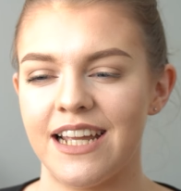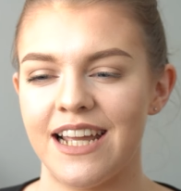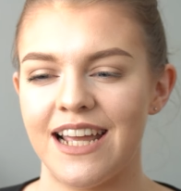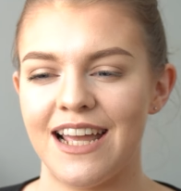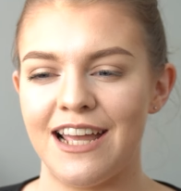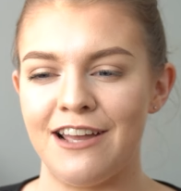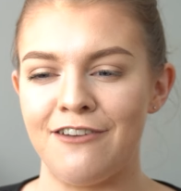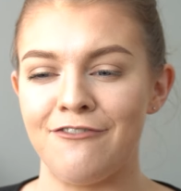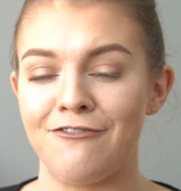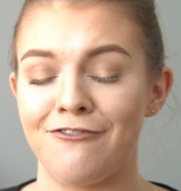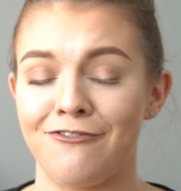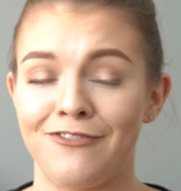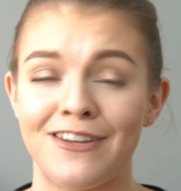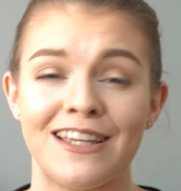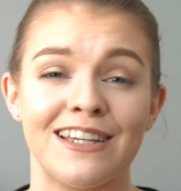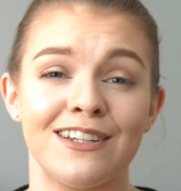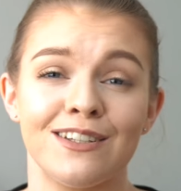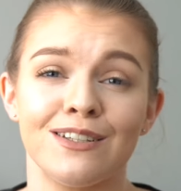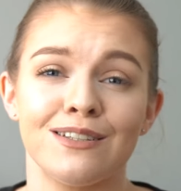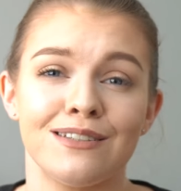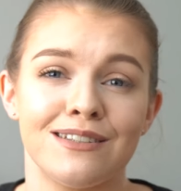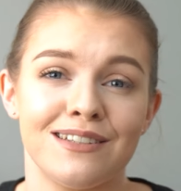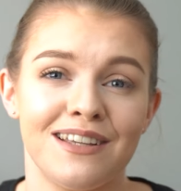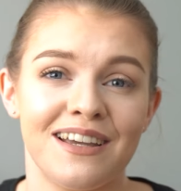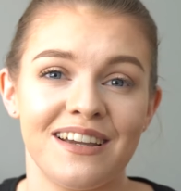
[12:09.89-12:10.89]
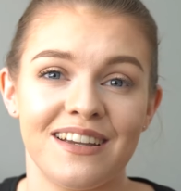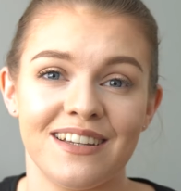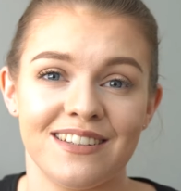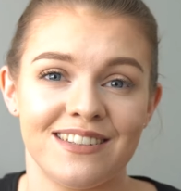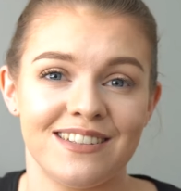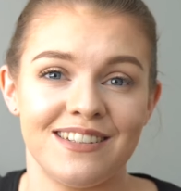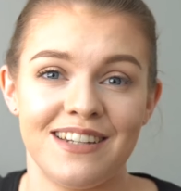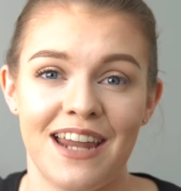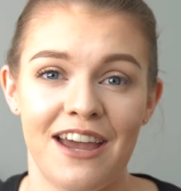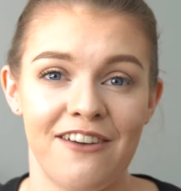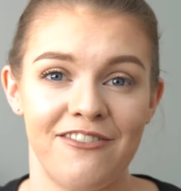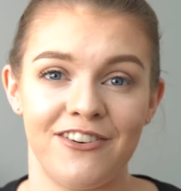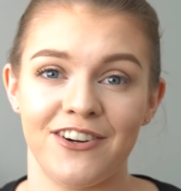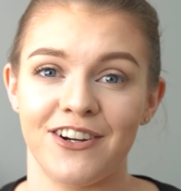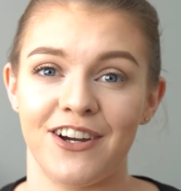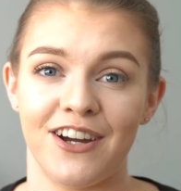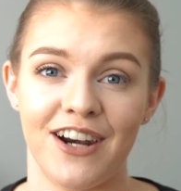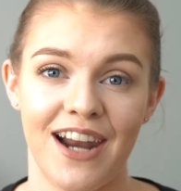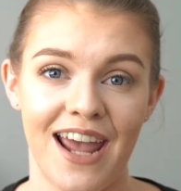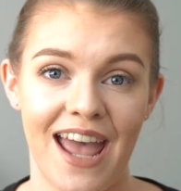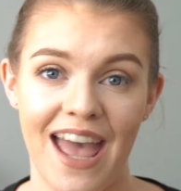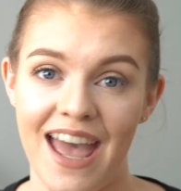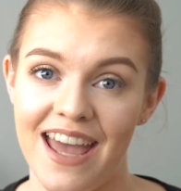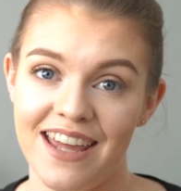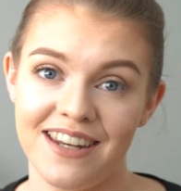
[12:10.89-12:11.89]
it feels like it's never going
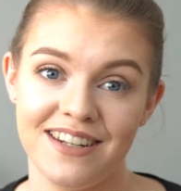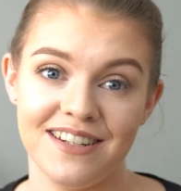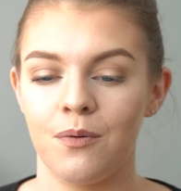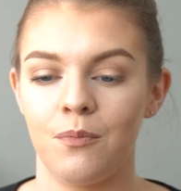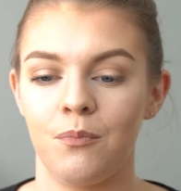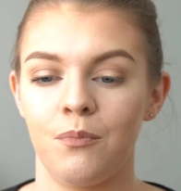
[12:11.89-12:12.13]
to end.